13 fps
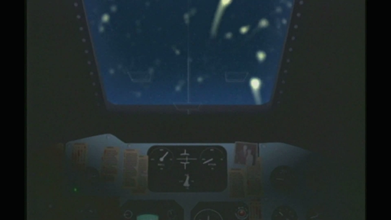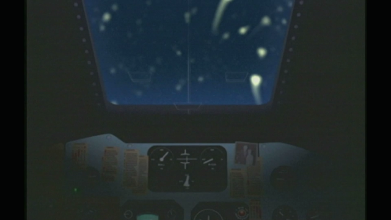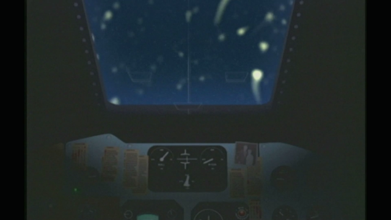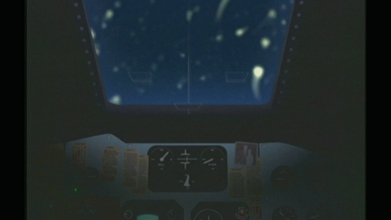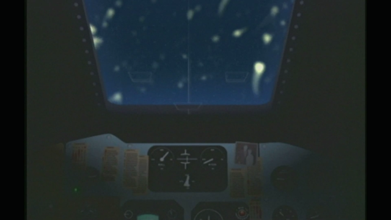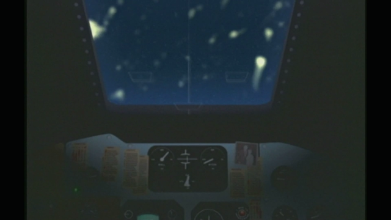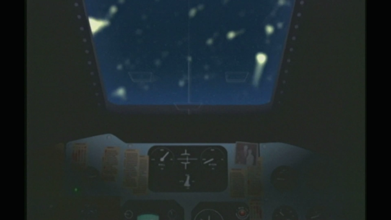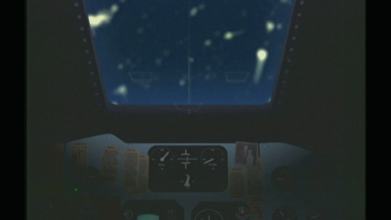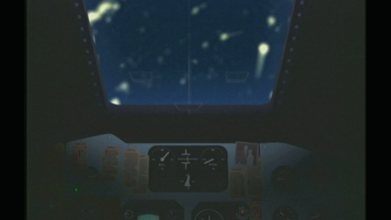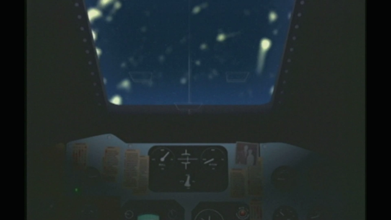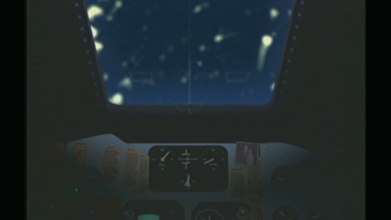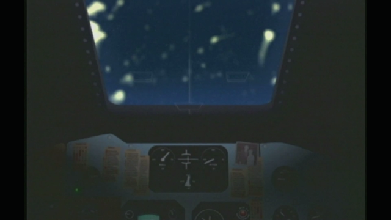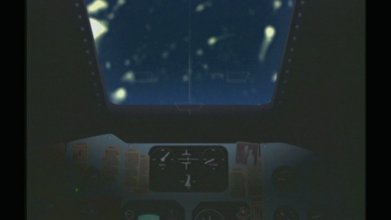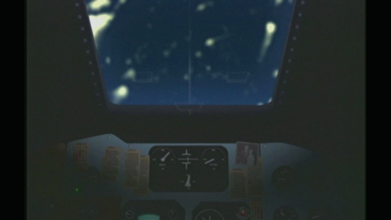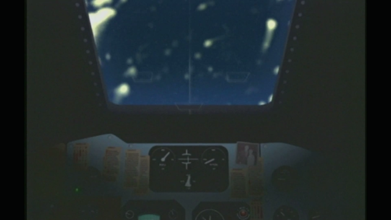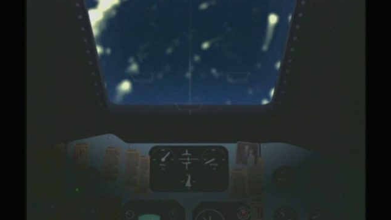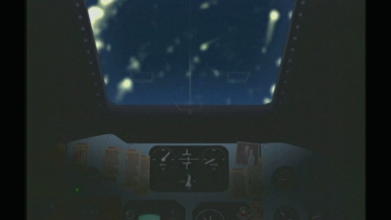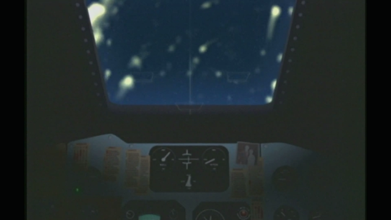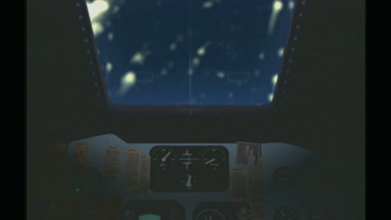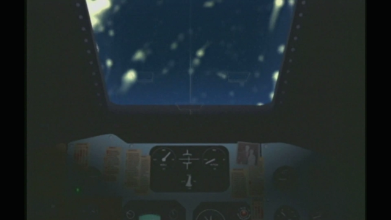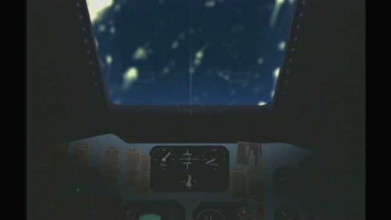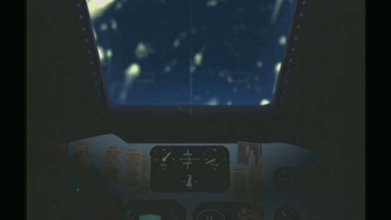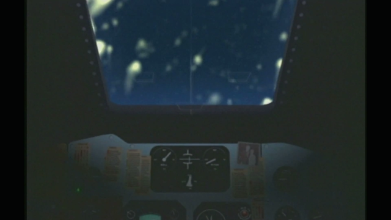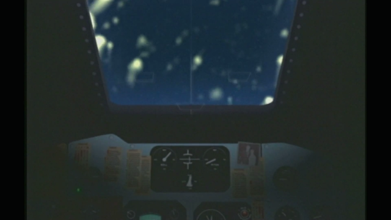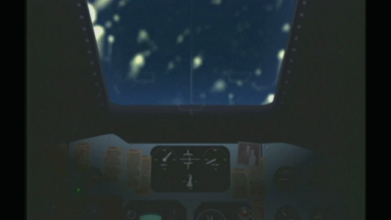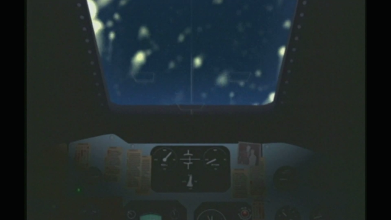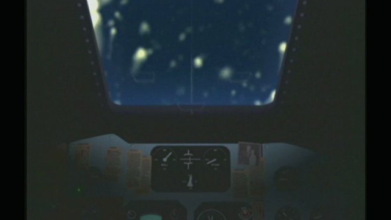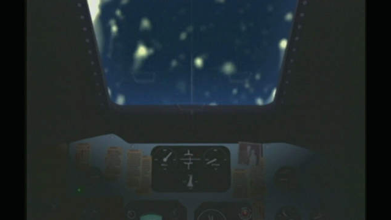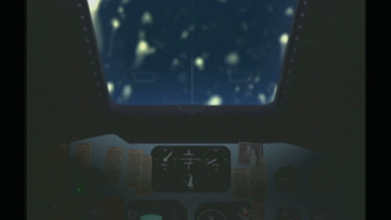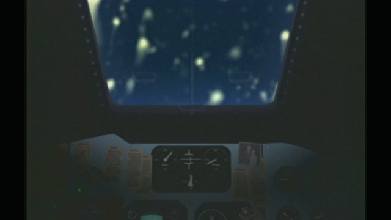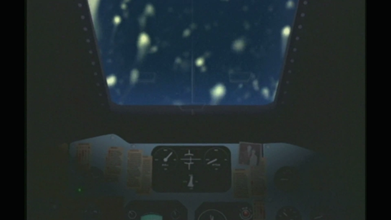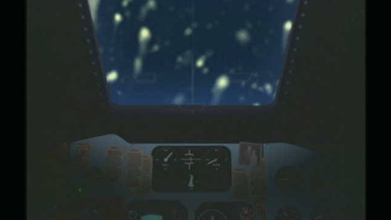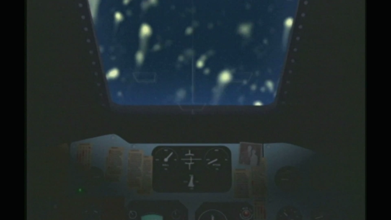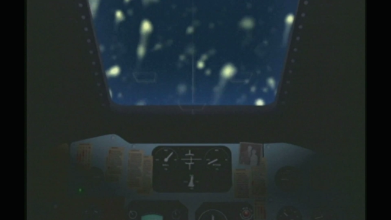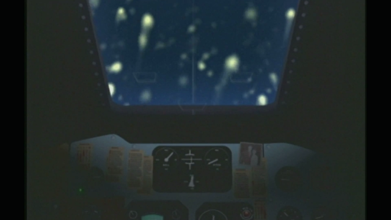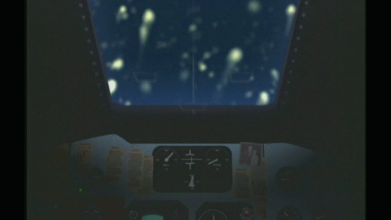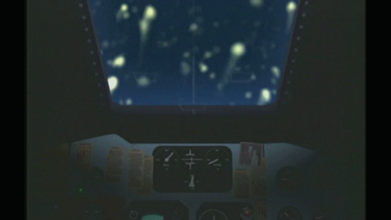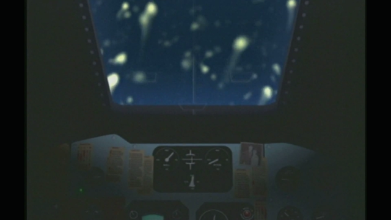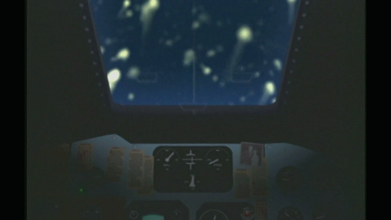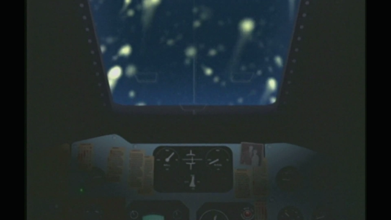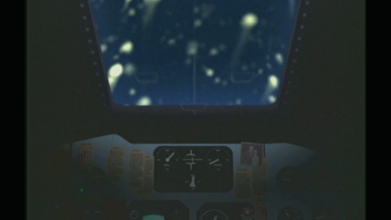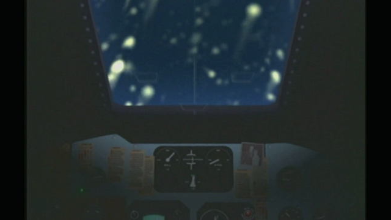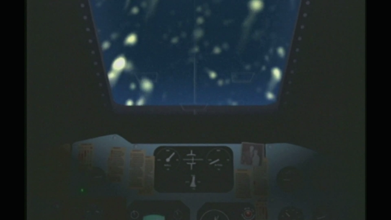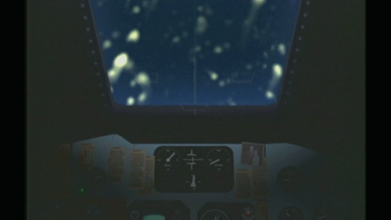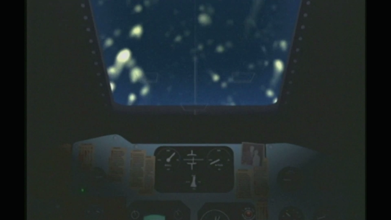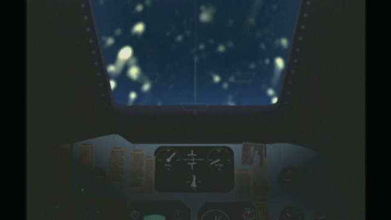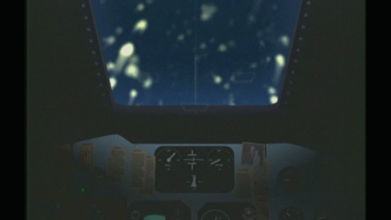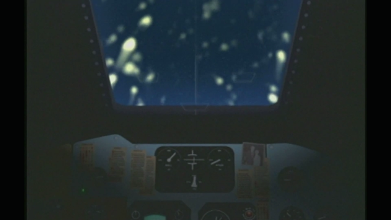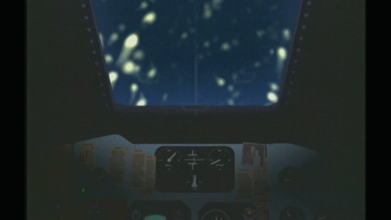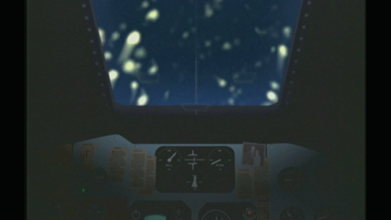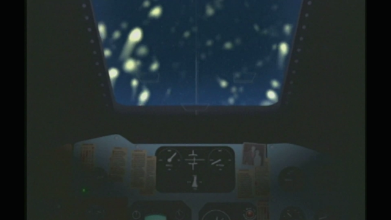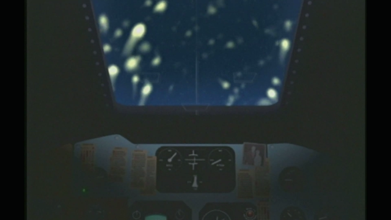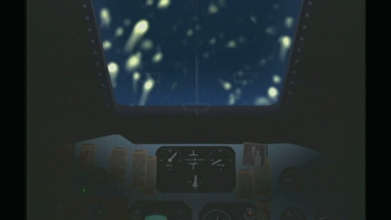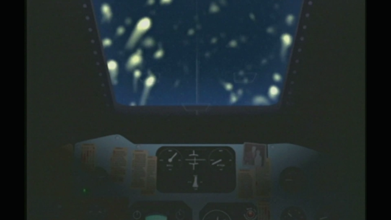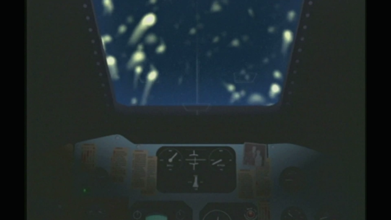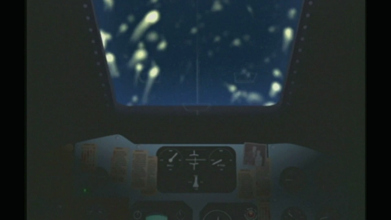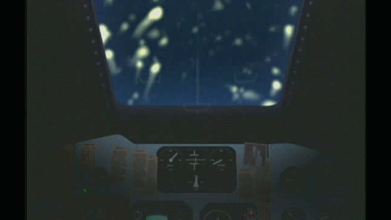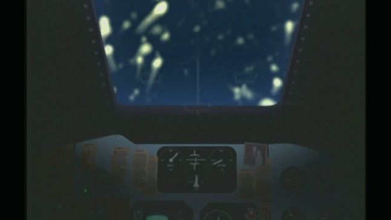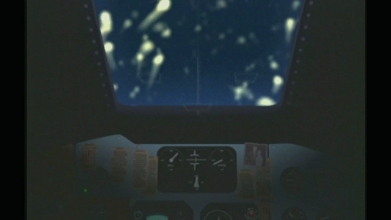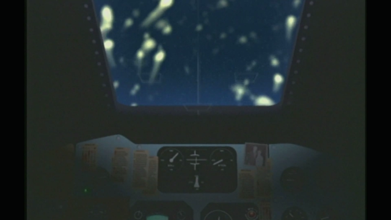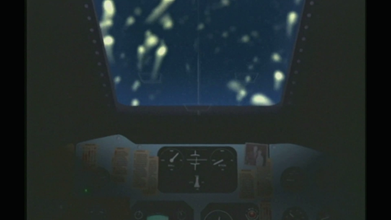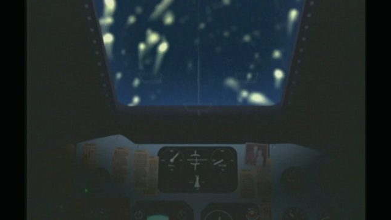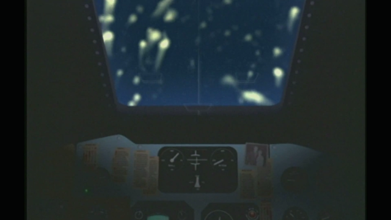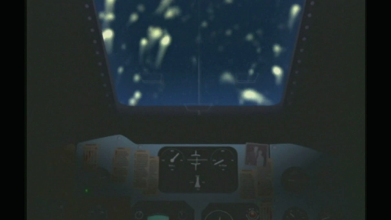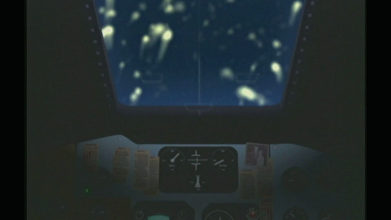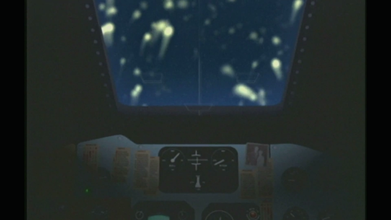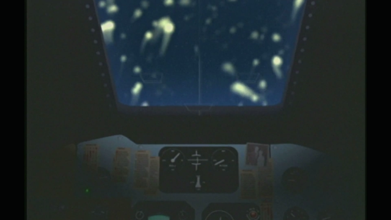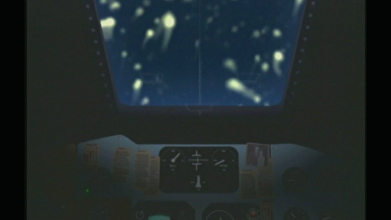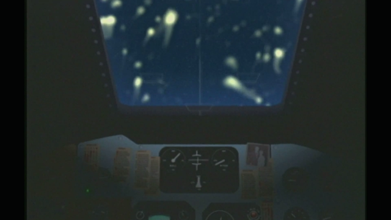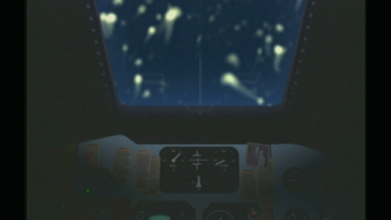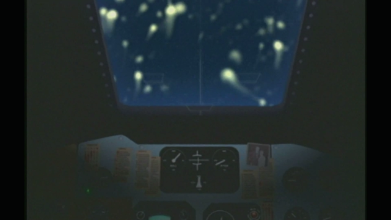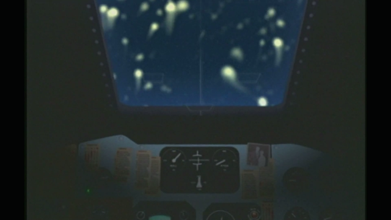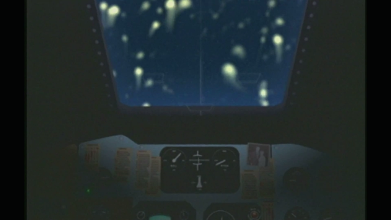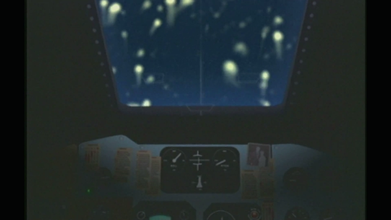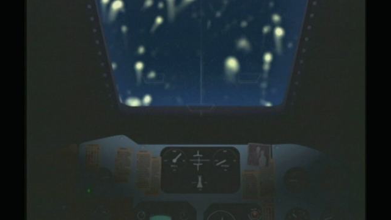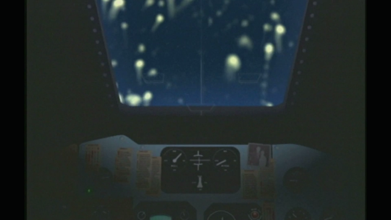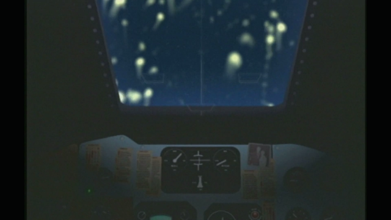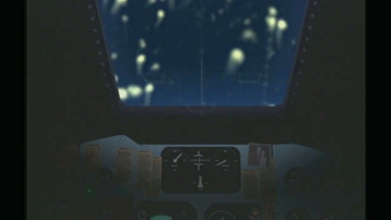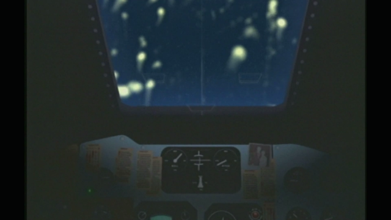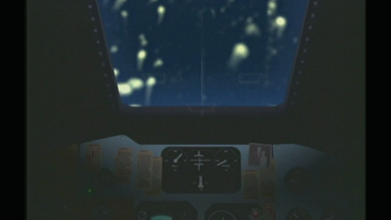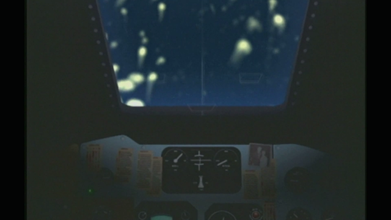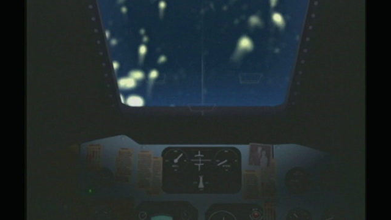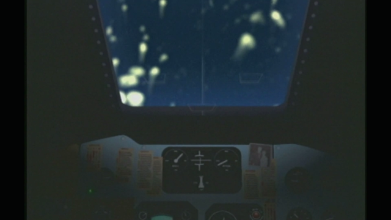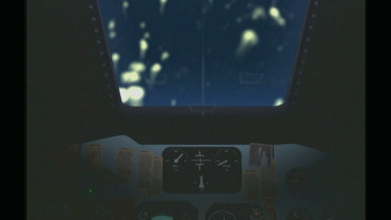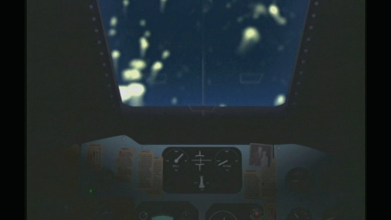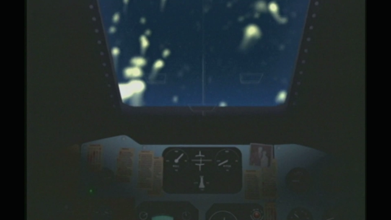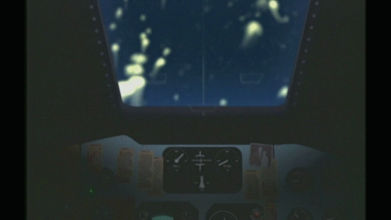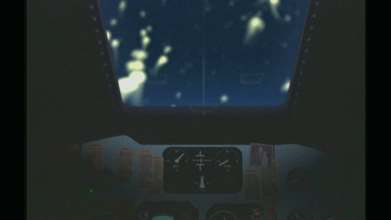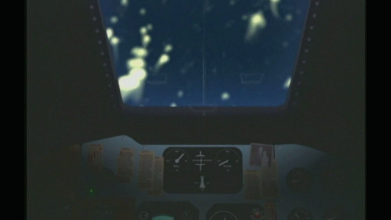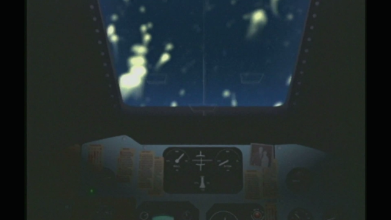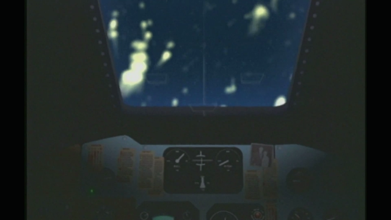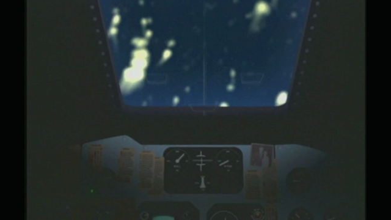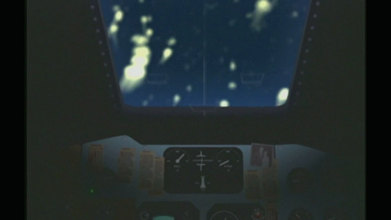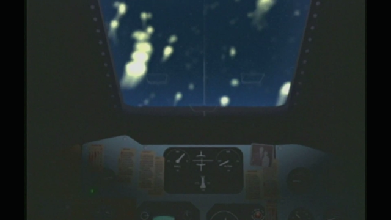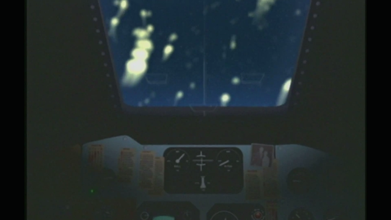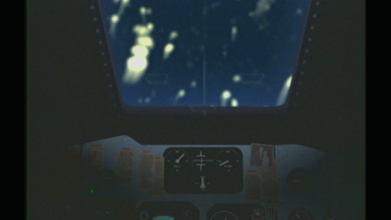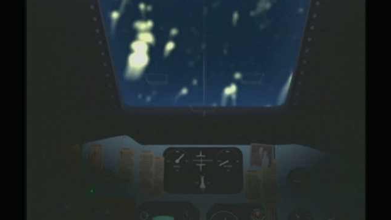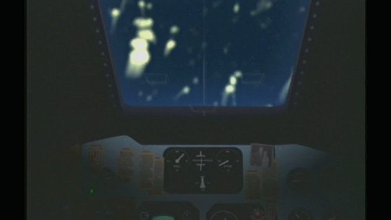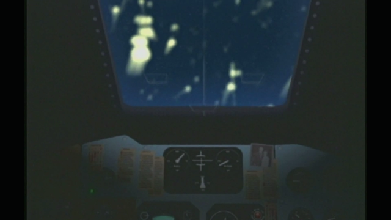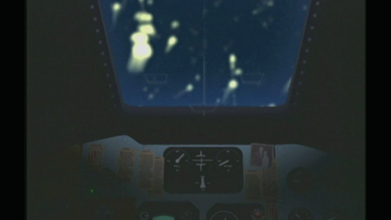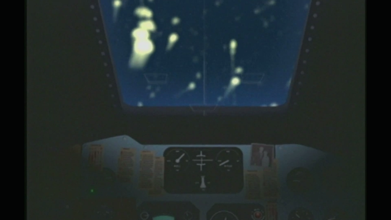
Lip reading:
Nobody's mouth can be seen.